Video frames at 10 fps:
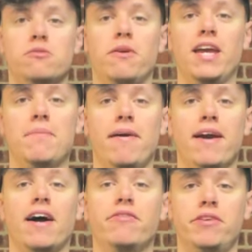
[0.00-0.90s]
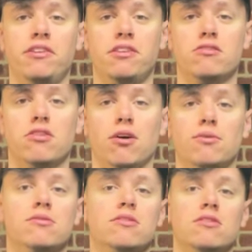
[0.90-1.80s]
some eBay and Vinted
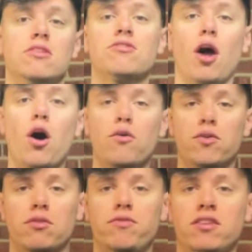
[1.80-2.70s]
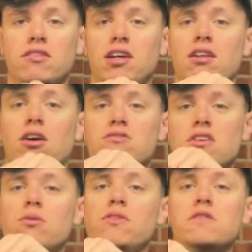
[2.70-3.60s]
solds. To start off with on Vinted, I
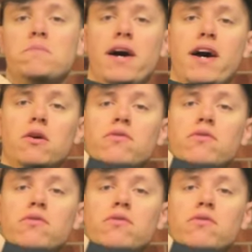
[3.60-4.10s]
sold this pair of